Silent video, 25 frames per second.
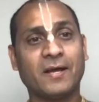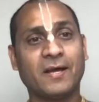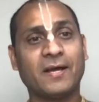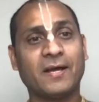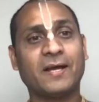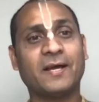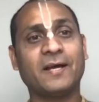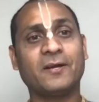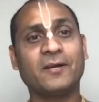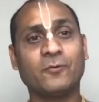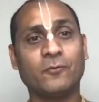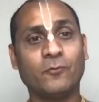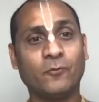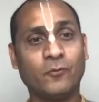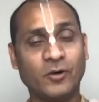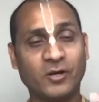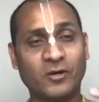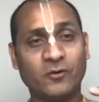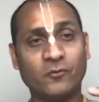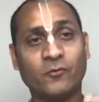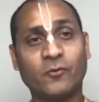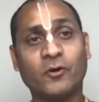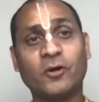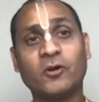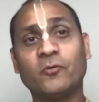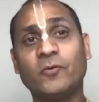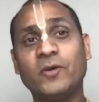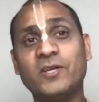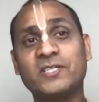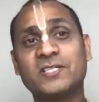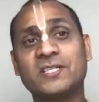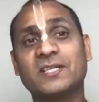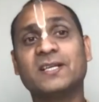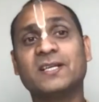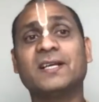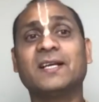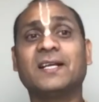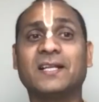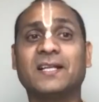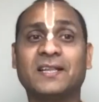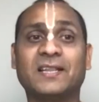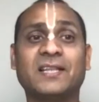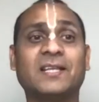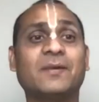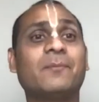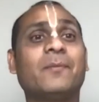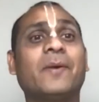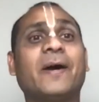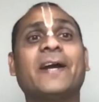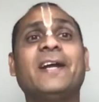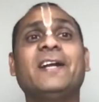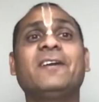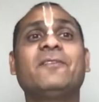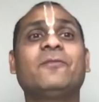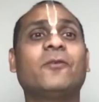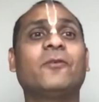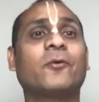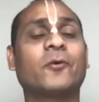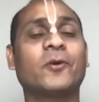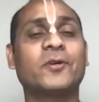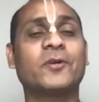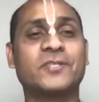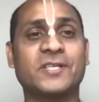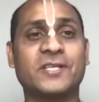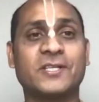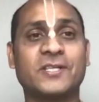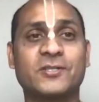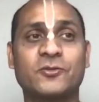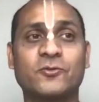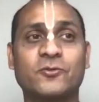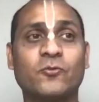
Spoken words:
and one which the mind focuses.